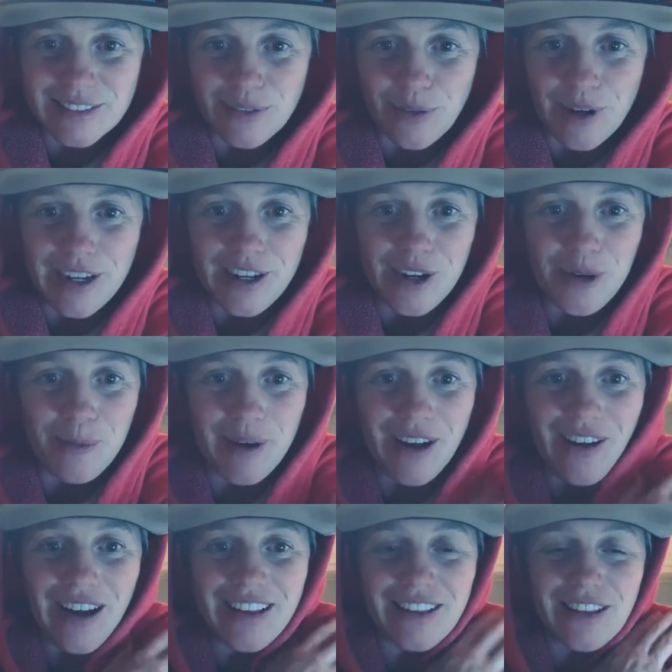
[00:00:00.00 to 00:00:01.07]
ring your bell.
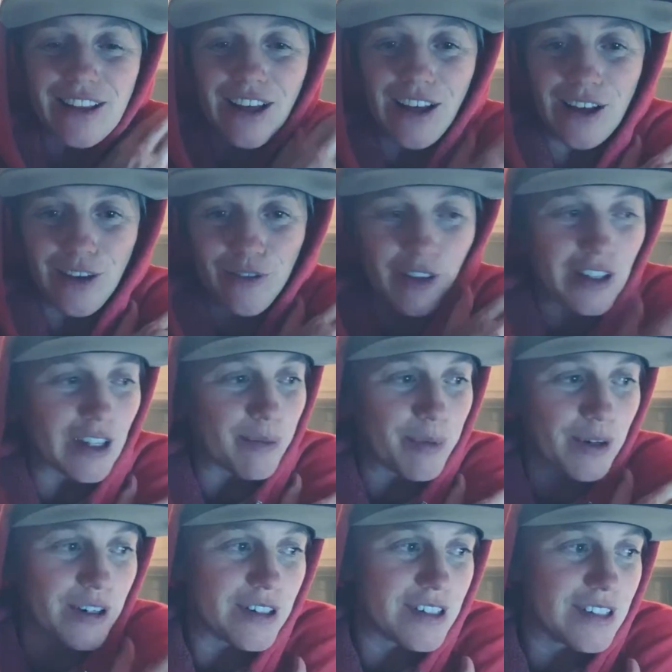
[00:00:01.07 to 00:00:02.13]
I love the
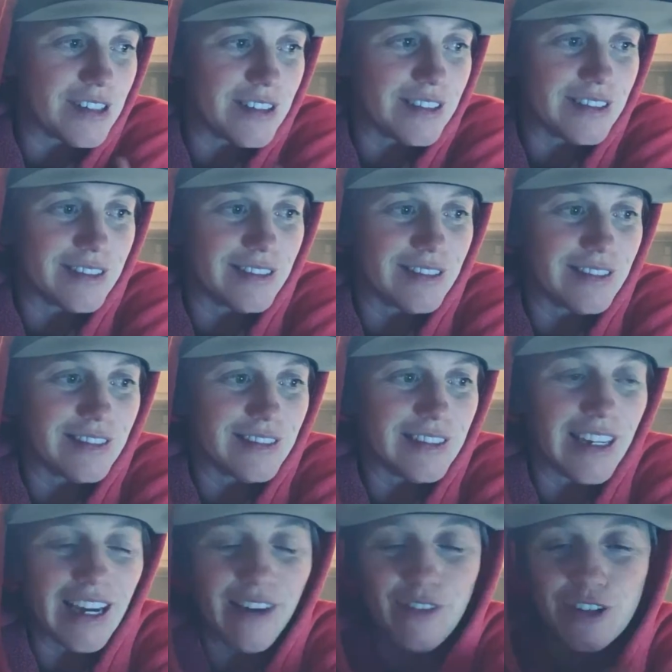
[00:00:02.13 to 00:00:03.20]
Clippers.
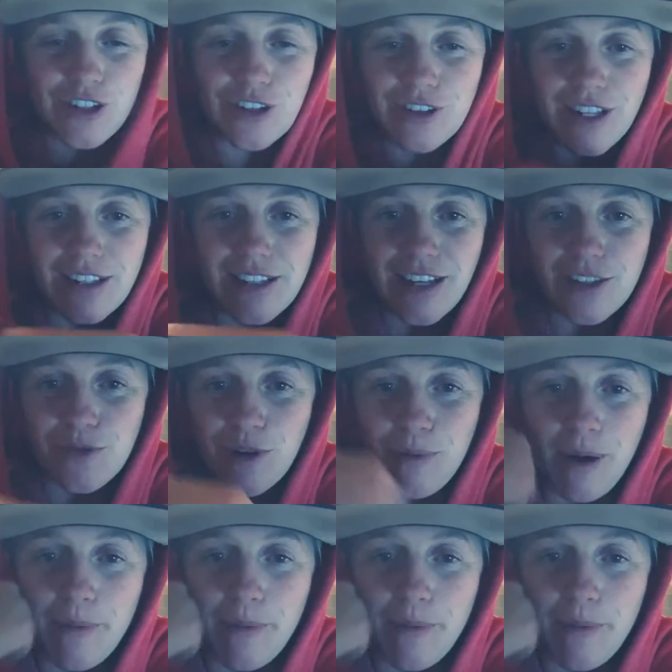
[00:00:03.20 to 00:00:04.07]
I have a shirt that says ring my